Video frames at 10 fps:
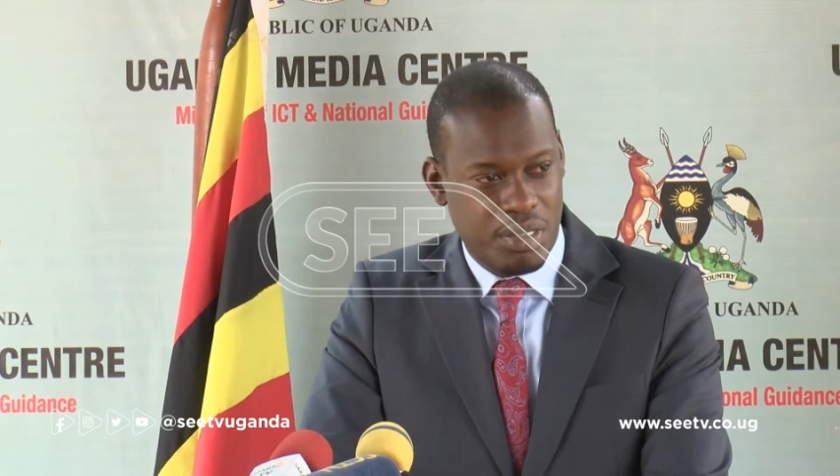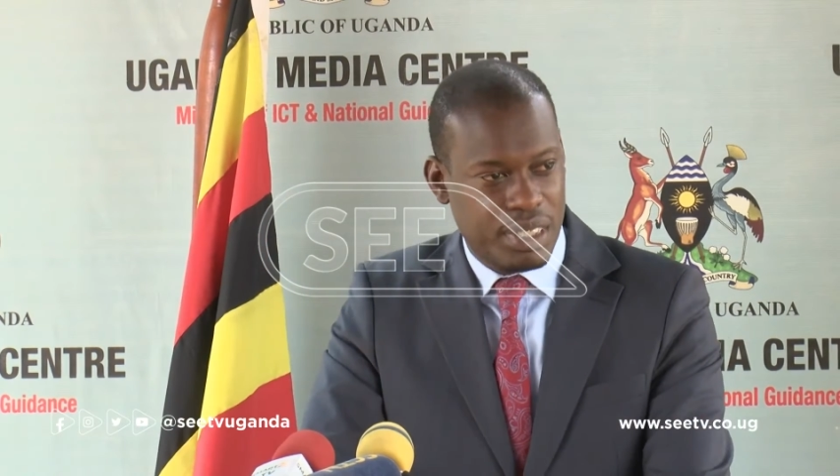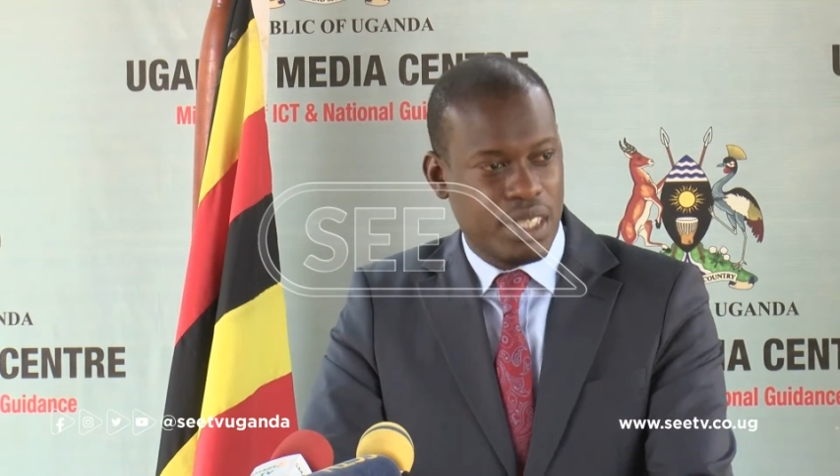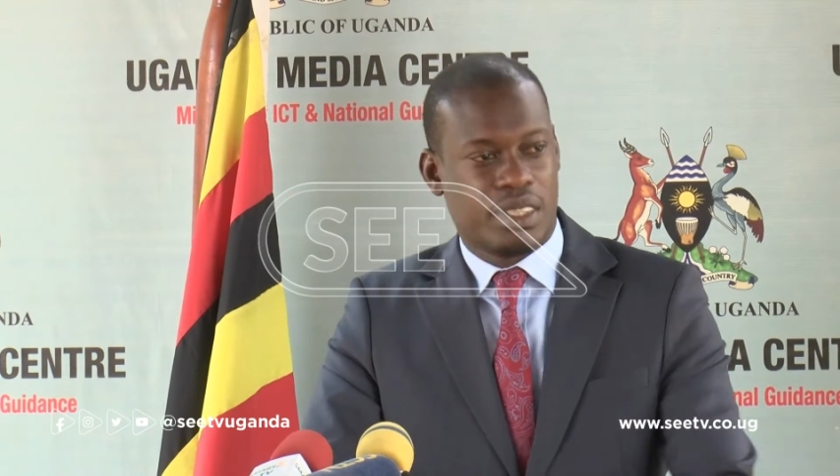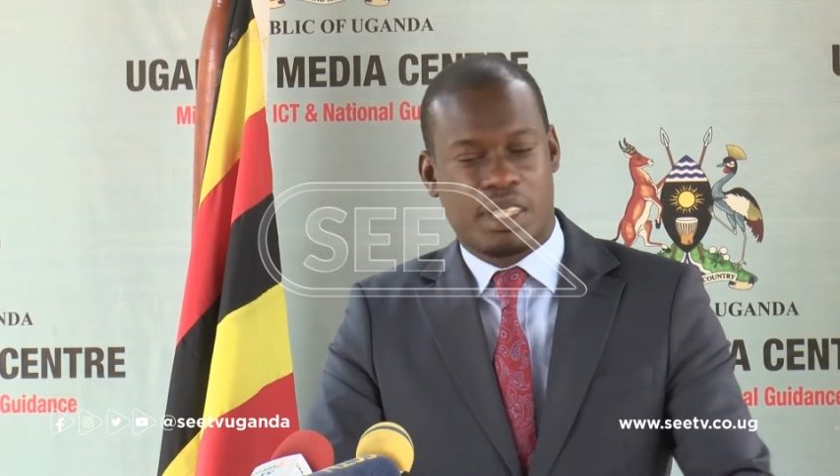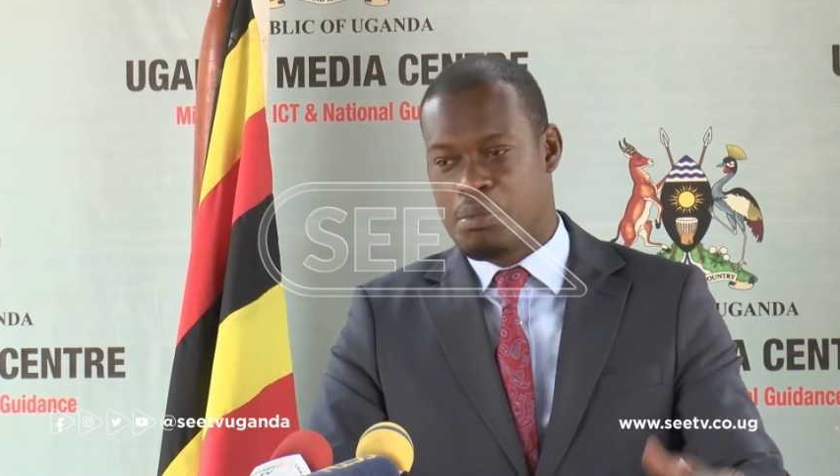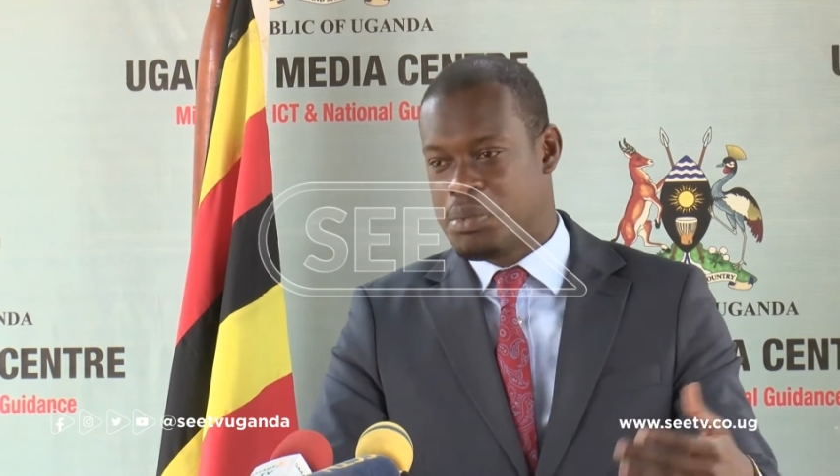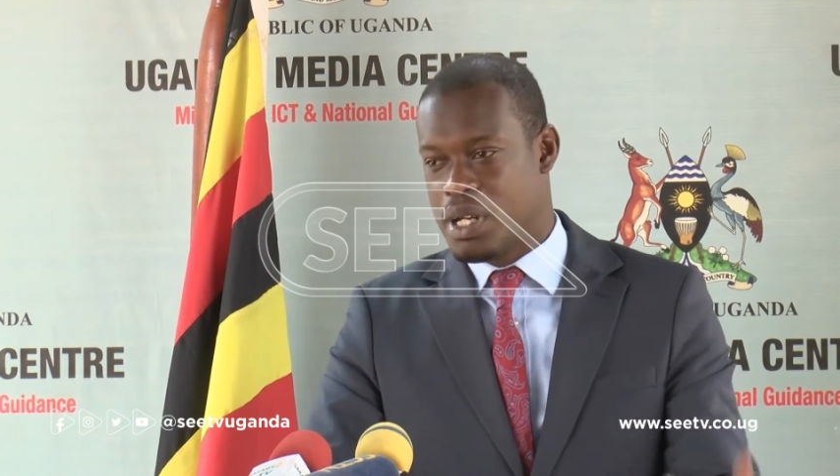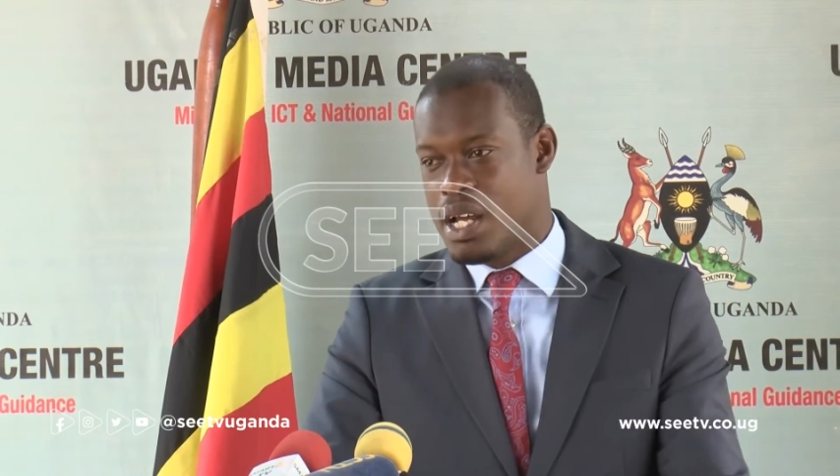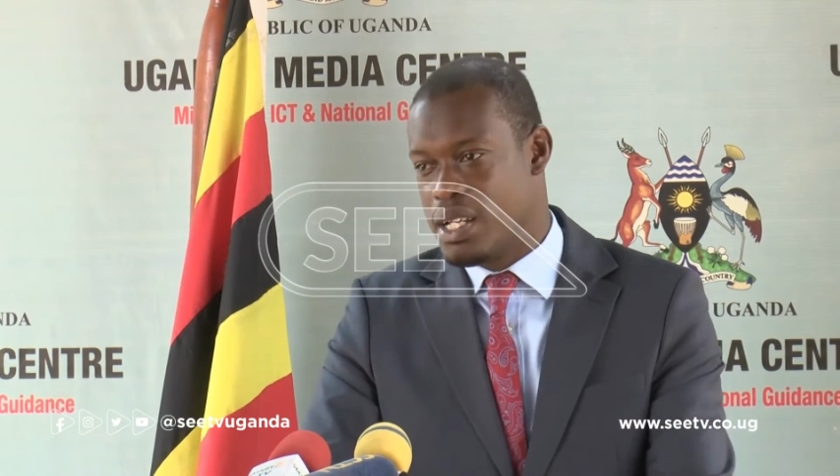Hotels
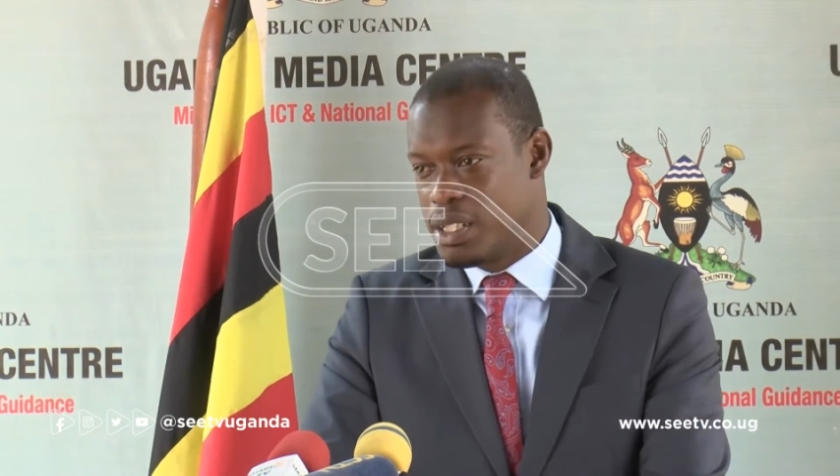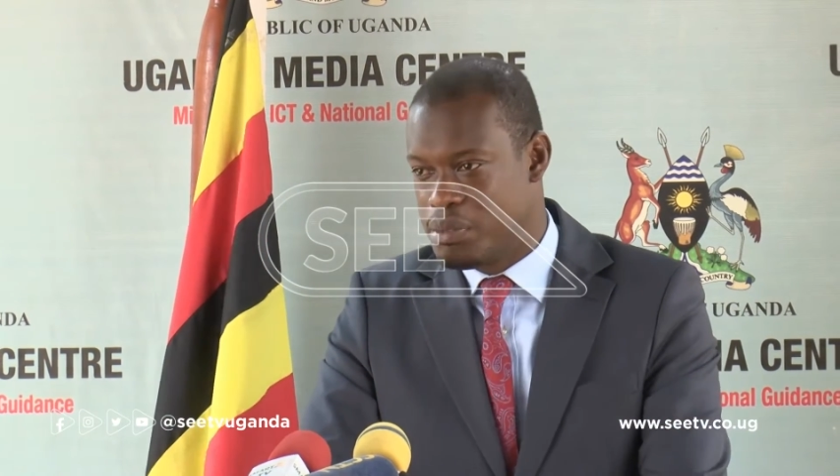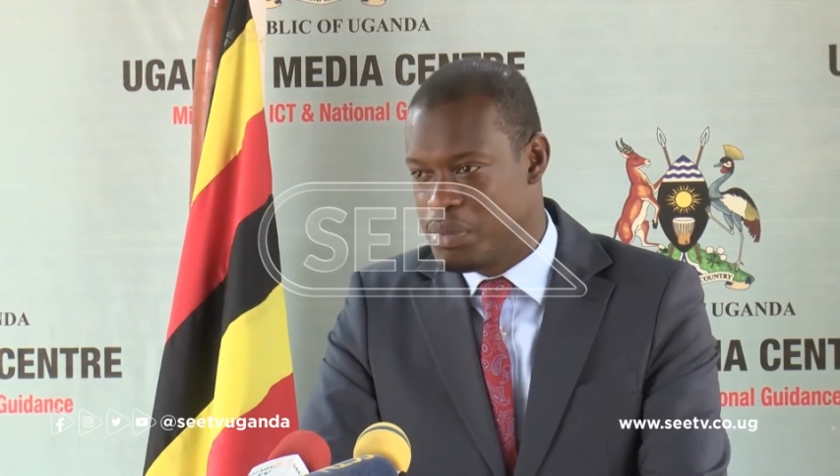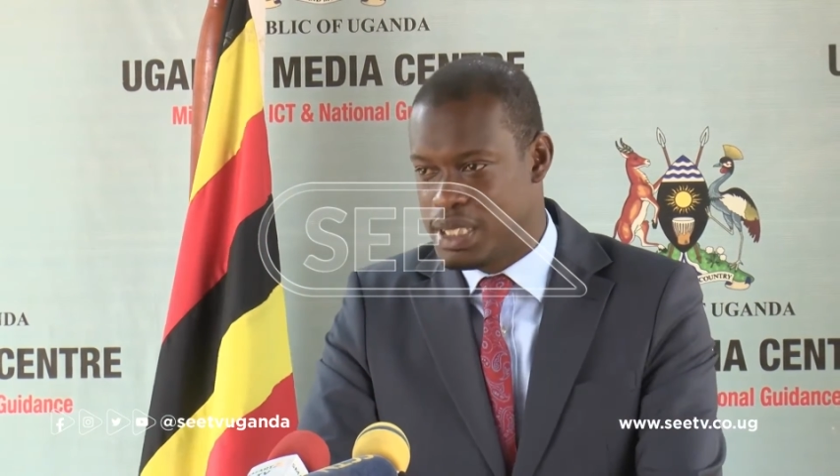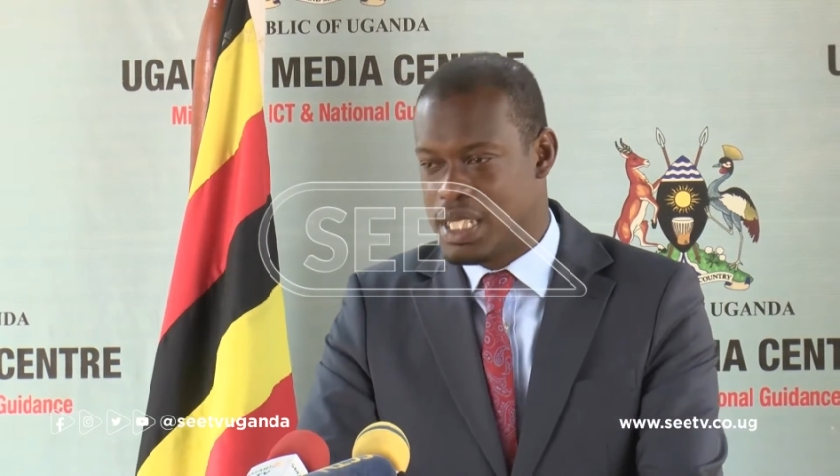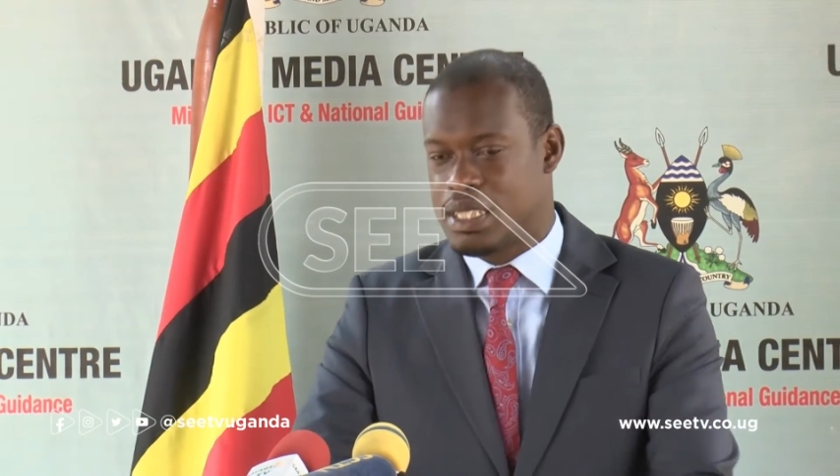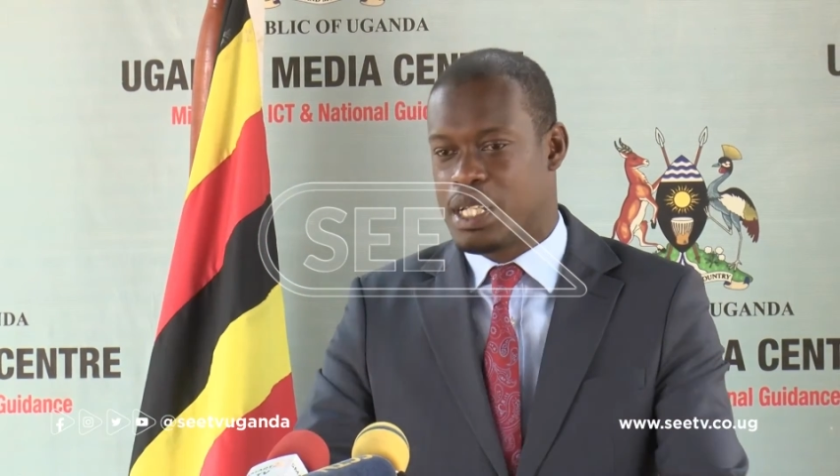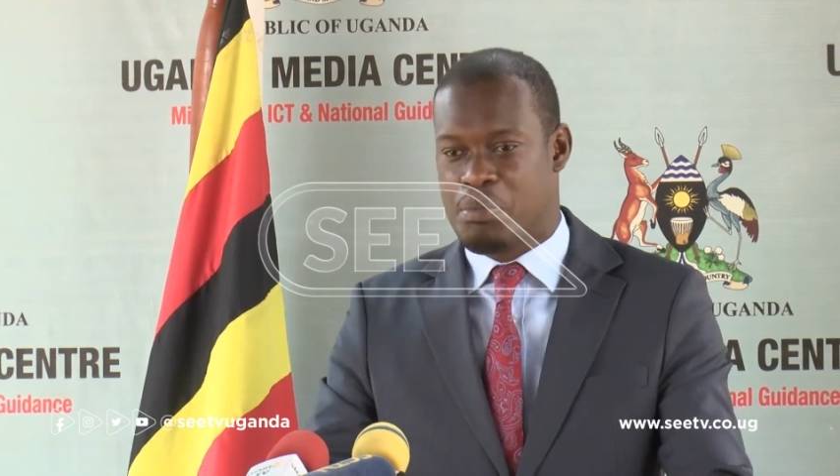kept running, business